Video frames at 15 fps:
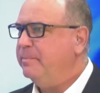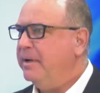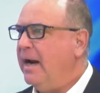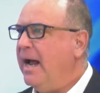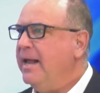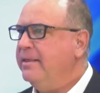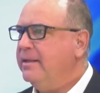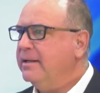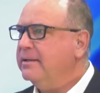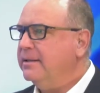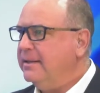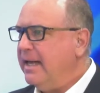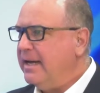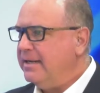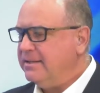I think that
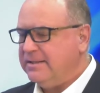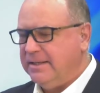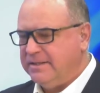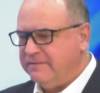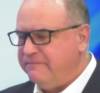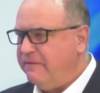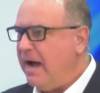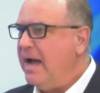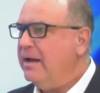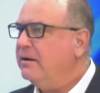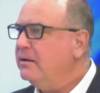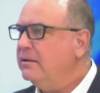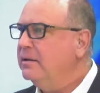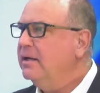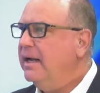that is as
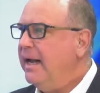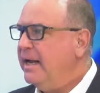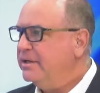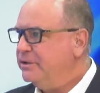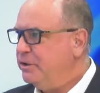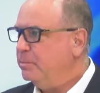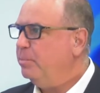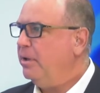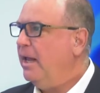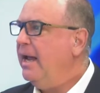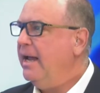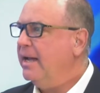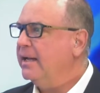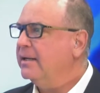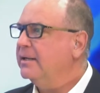vital as yeah. your
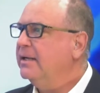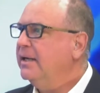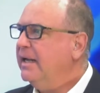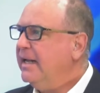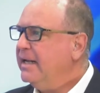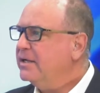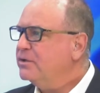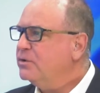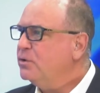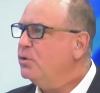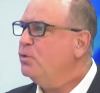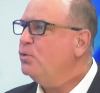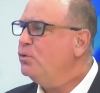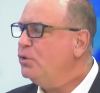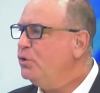plan right. is
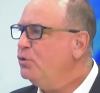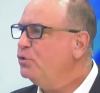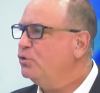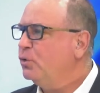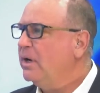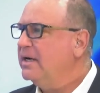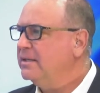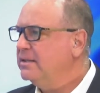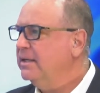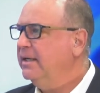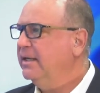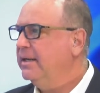who do you trust to get